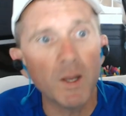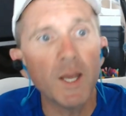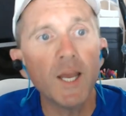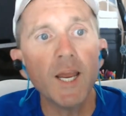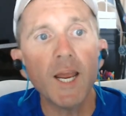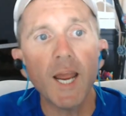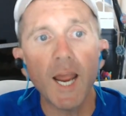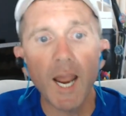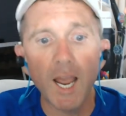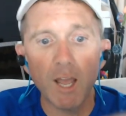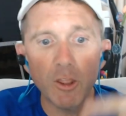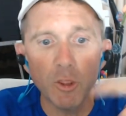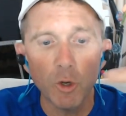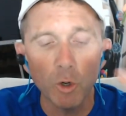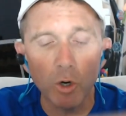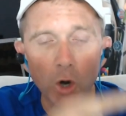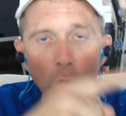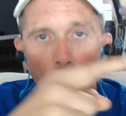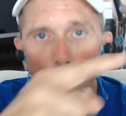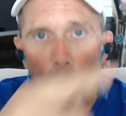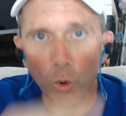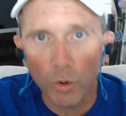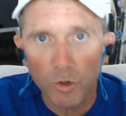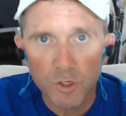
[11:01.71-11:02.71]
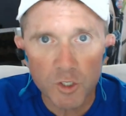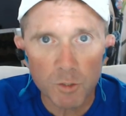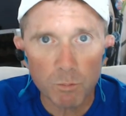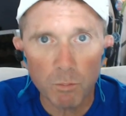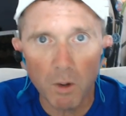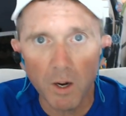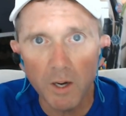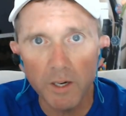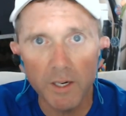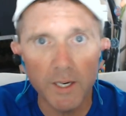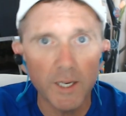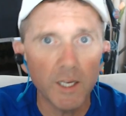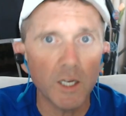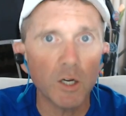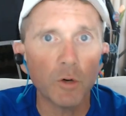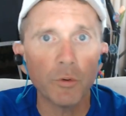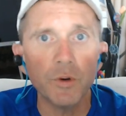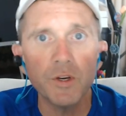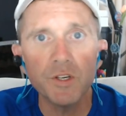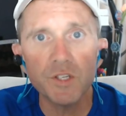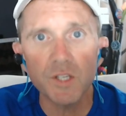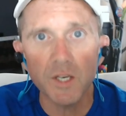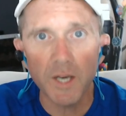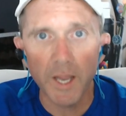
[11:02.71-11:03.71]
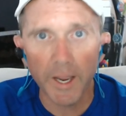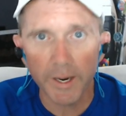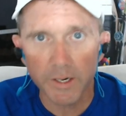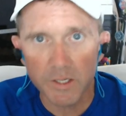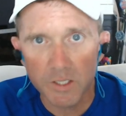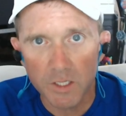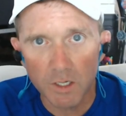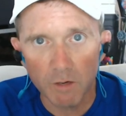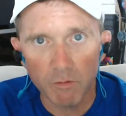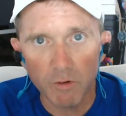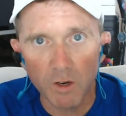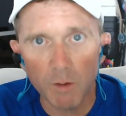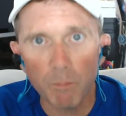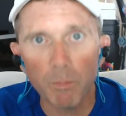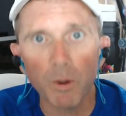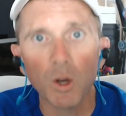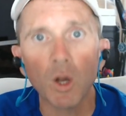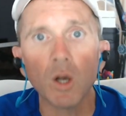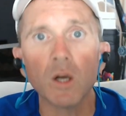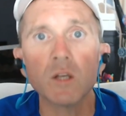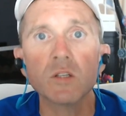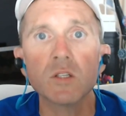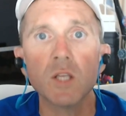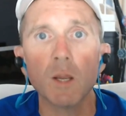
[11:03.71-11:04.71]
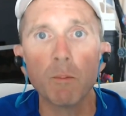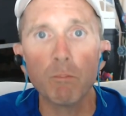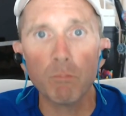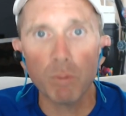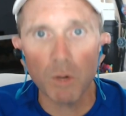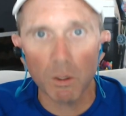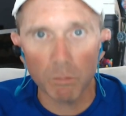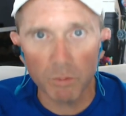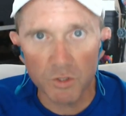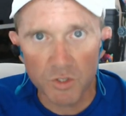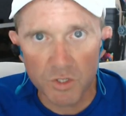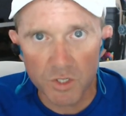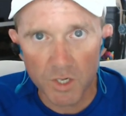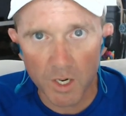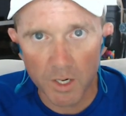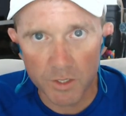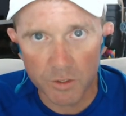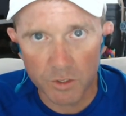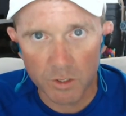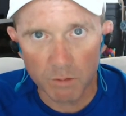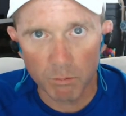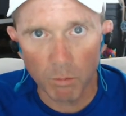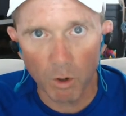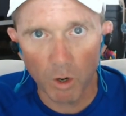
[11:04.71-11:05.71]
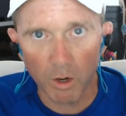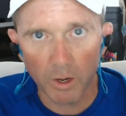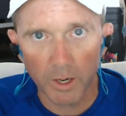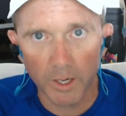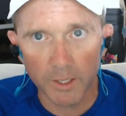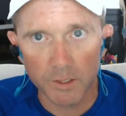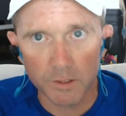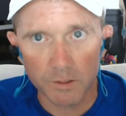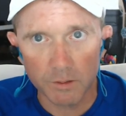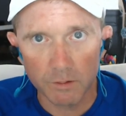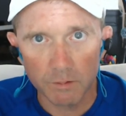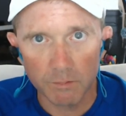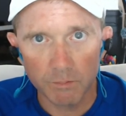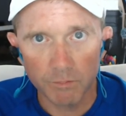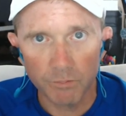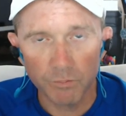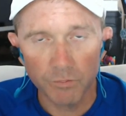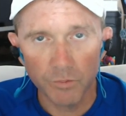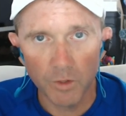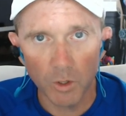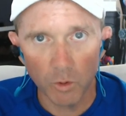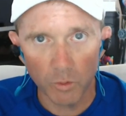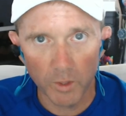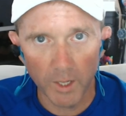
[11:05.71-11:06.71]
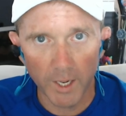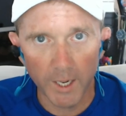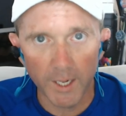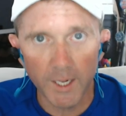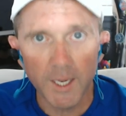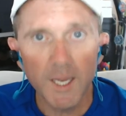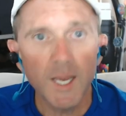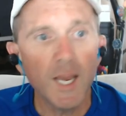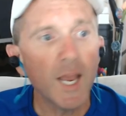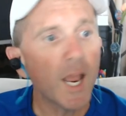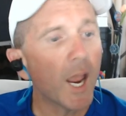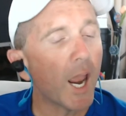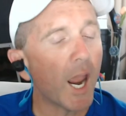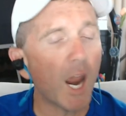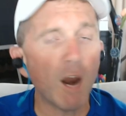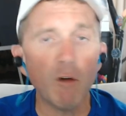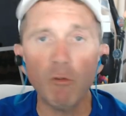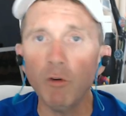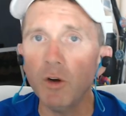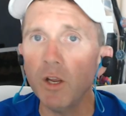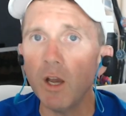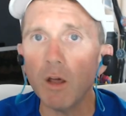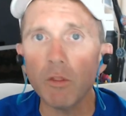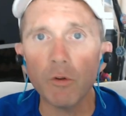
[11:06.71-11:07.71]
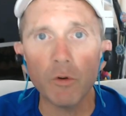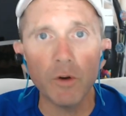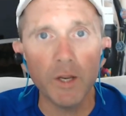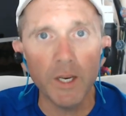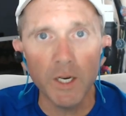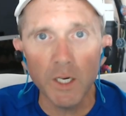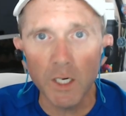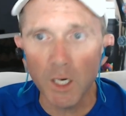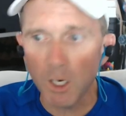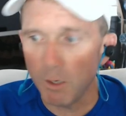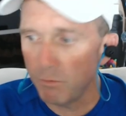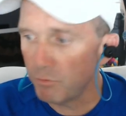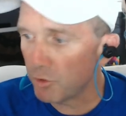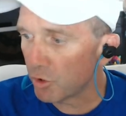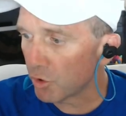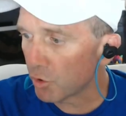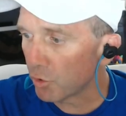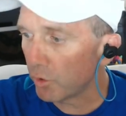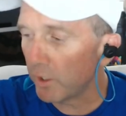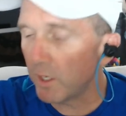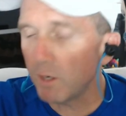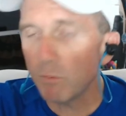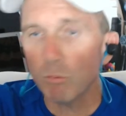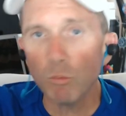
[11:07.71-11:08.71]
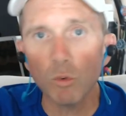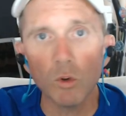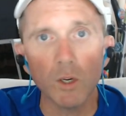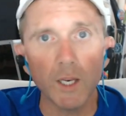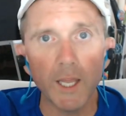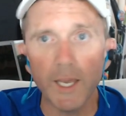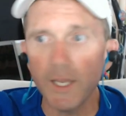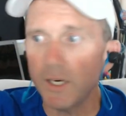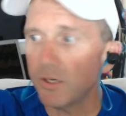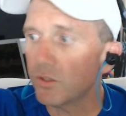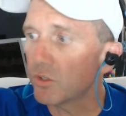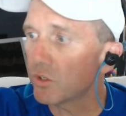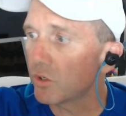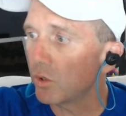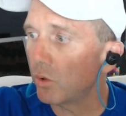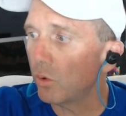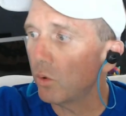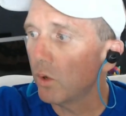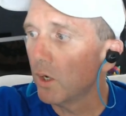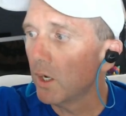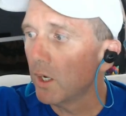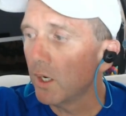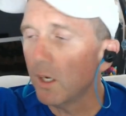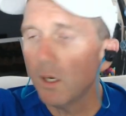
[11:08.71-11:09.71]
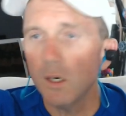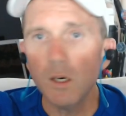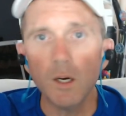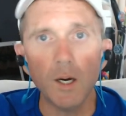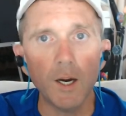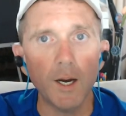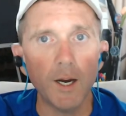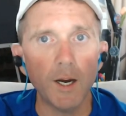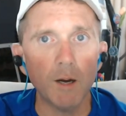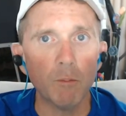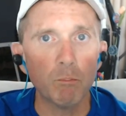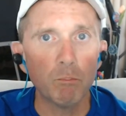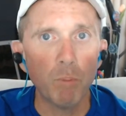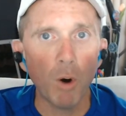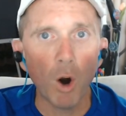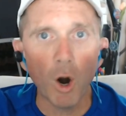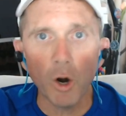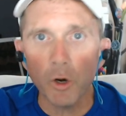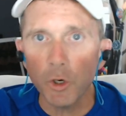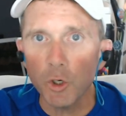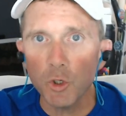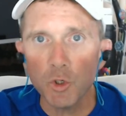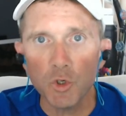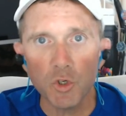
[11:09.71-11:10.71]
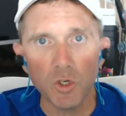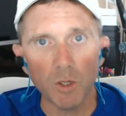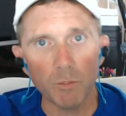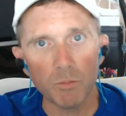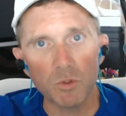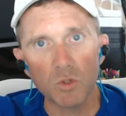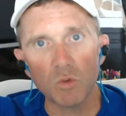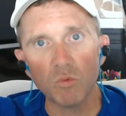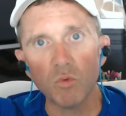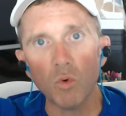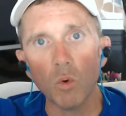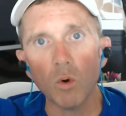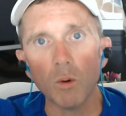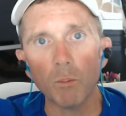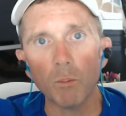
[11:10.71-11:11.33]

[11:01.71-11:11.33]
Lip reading: and their corresponding increase in activity because they publicize the market, okay? Every other income stream related to partnerships for